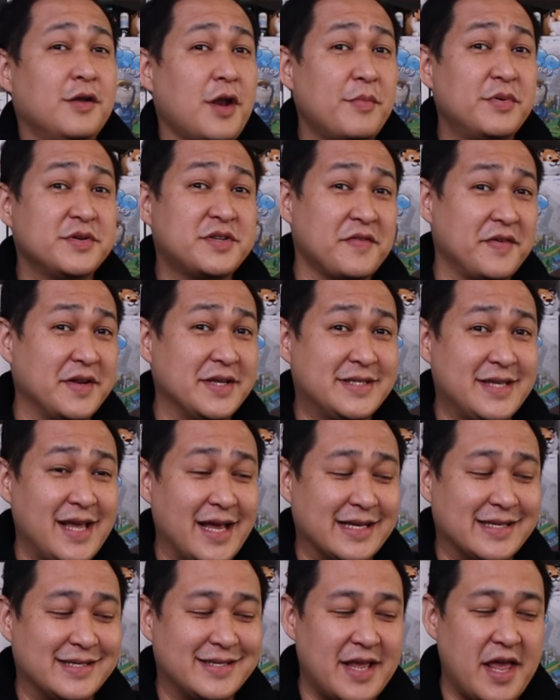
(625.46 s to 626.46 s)
Number
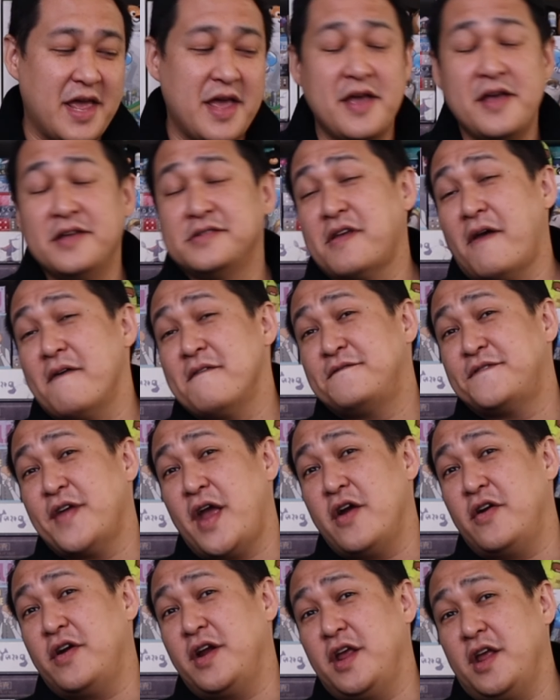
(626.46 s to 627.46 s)
seventy-six is
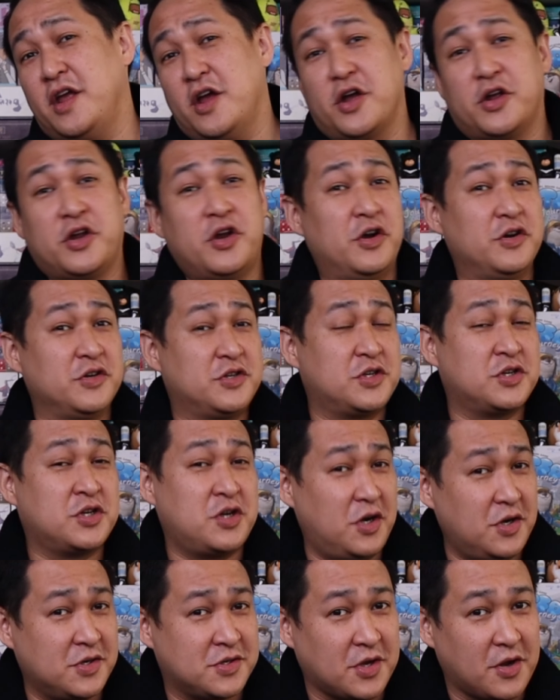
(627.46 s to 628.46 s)
Fairy
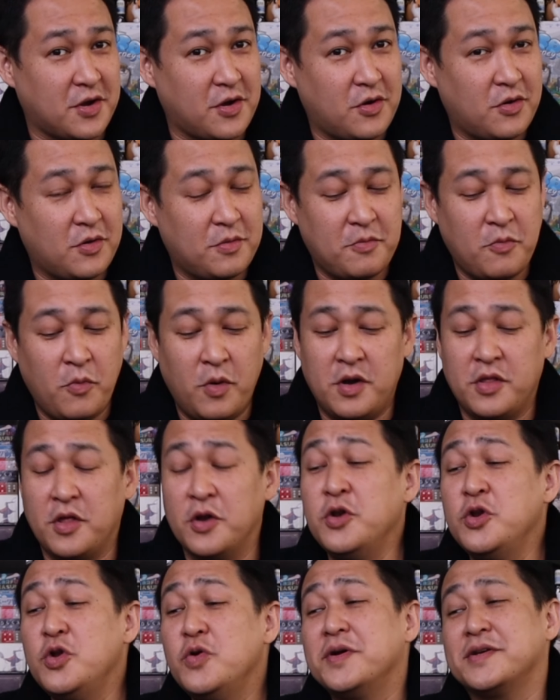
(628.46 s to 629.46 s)
Concerto, one of the
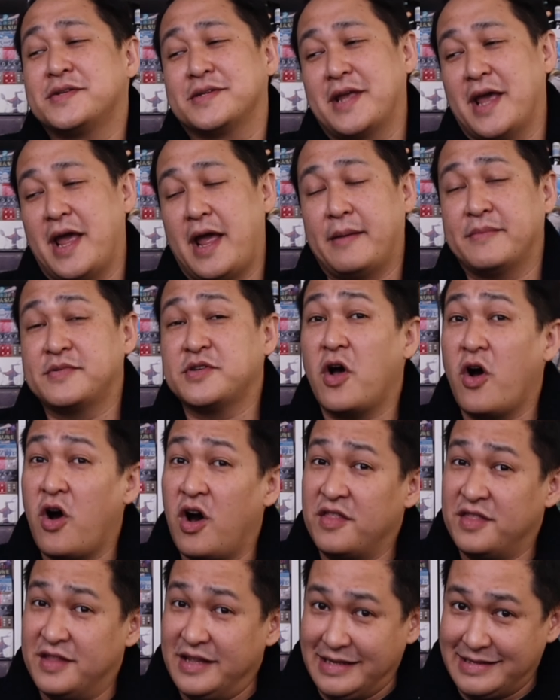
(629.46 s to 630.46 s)
newest games
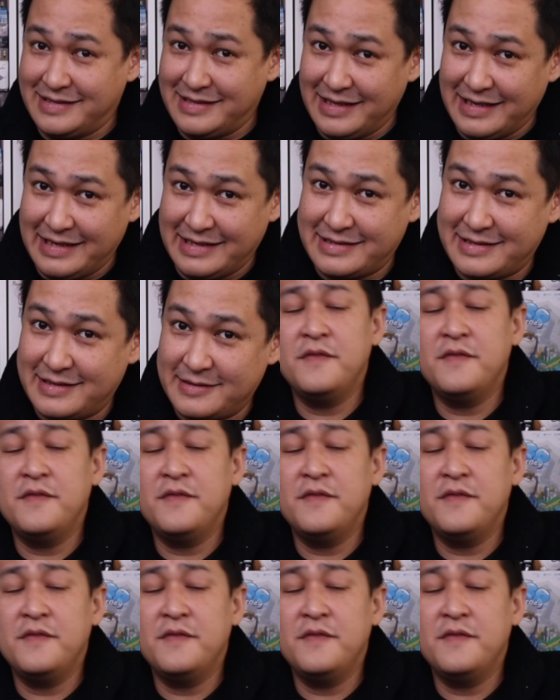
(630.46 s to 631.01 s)
on this list.